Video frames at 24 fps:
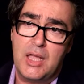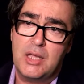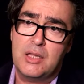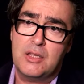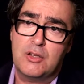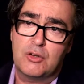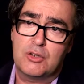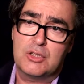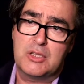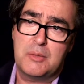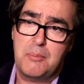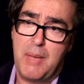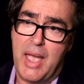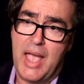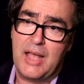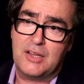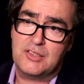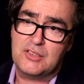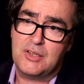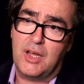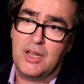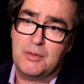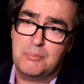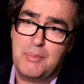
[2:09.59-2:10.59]
your
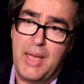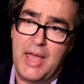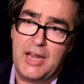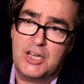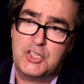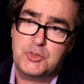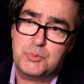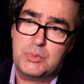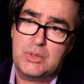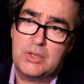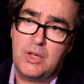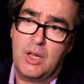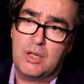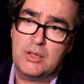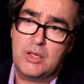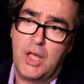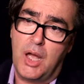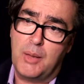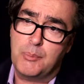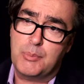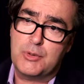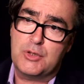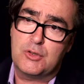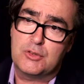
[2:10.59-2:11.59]
demand-side management on
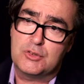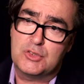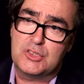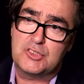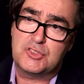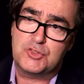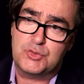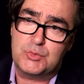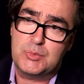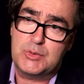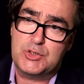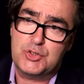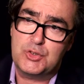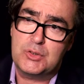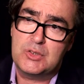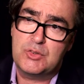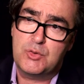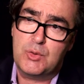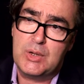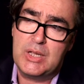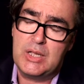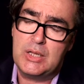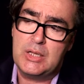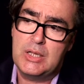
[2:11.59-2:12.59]
top of your distribution
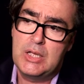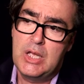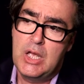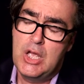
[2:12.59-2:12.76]
grid.